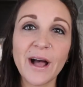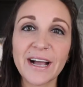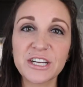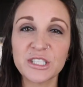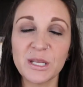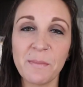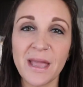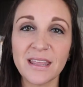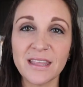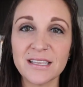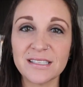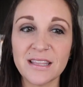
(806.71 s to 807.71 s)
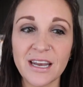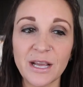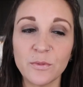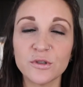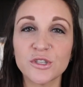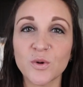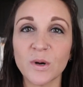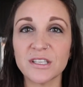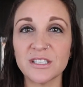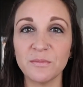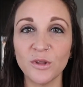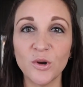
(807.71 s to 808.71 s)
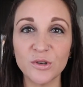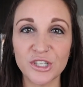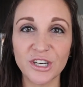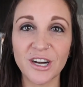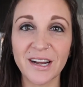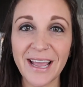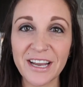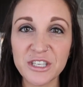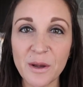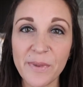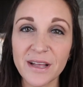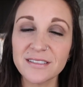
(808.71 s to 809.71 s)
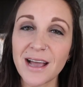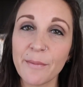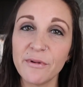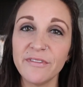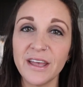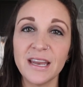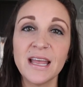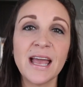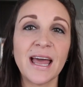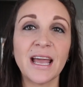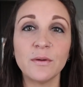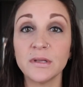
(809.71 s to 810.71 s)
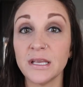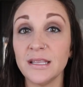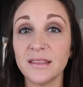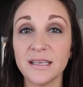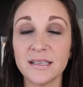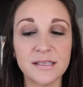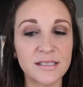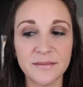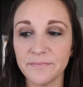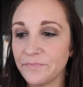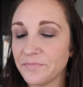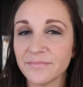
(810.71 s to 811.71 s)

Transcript: will actually make this, and then I will squirt some low-sugar ketchup on top of it, and I will eat this